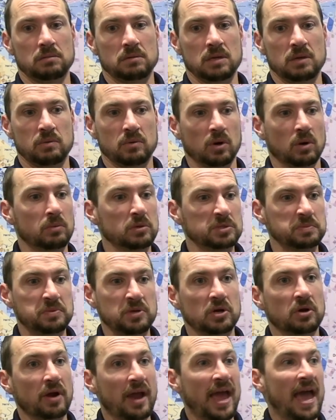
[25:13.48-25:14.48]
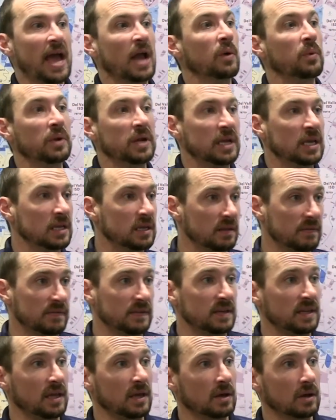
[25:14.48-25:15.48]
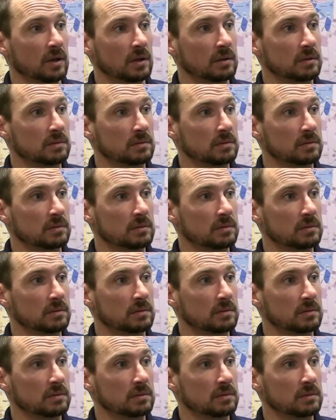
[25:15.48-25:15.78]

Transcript: it would almost be your equity into the deal,